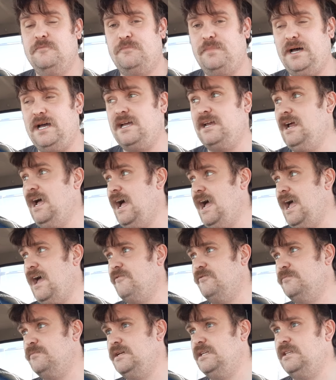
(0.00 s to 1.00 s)
But I
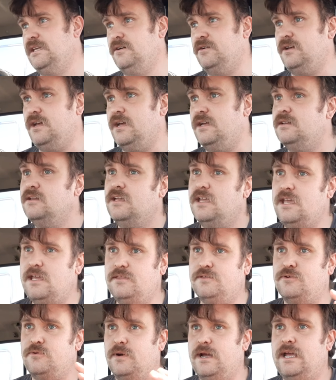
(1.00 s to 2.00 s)
haven't been there yet.
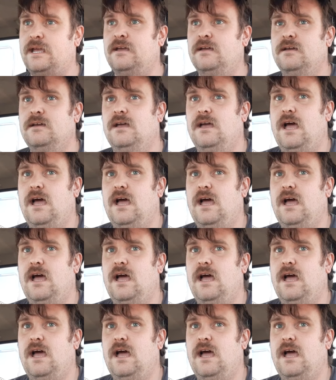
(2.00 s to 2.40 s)
Either way,